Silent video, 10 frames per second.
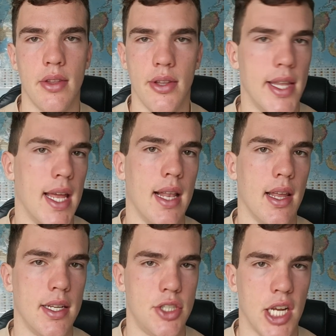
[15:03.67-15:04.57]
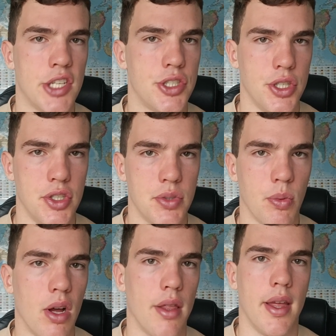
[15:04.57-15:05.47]
their like gestures
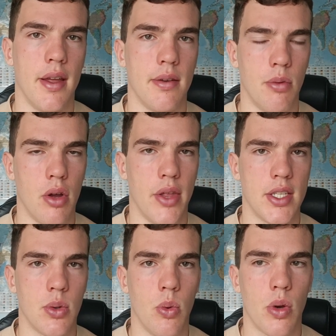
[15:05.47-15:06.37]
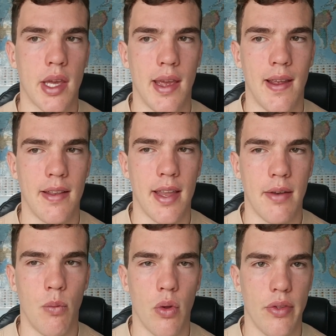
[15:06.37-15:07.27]
while they're talking, and
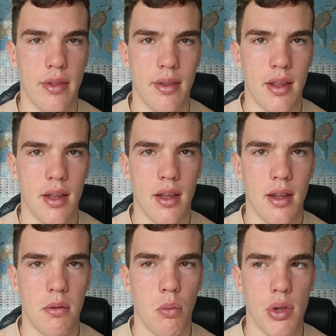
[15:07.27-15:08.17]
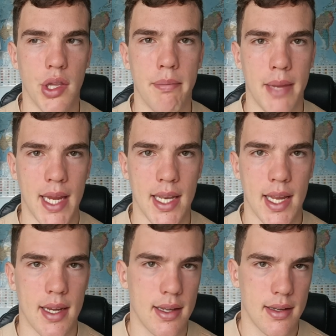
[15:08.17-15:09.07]
then what the
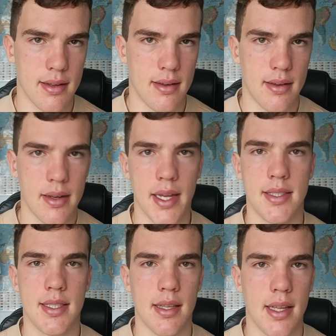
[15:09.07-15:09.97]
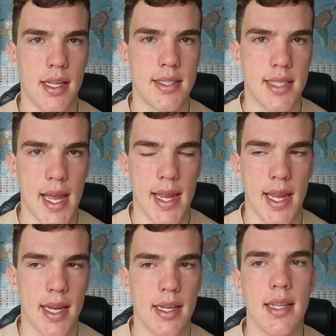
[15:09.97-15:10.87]
meaning is that they're
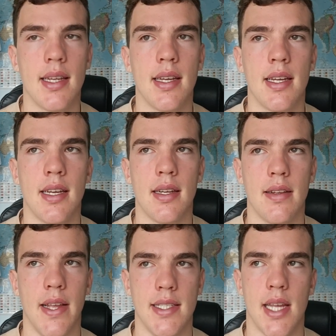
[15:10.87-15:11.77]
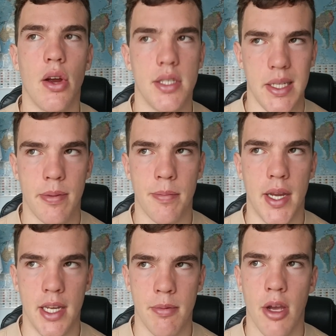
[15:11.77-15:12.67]
saying. Is there a deeper
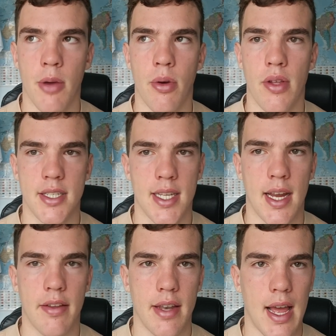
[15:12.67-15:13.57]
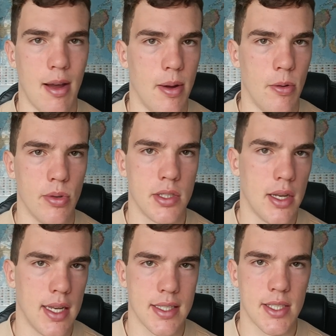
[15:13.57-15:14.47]
meaning behind what they're saying, and then how it
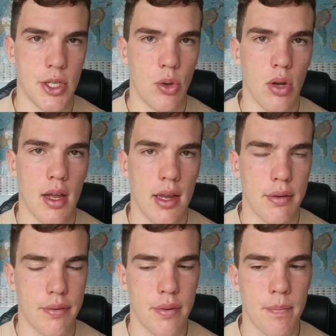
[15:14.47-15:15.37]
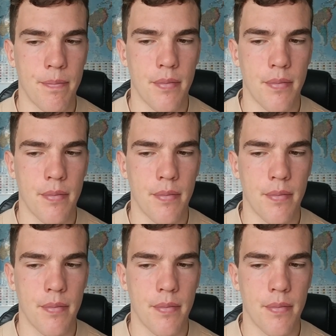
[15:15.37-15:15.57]
also links to your life?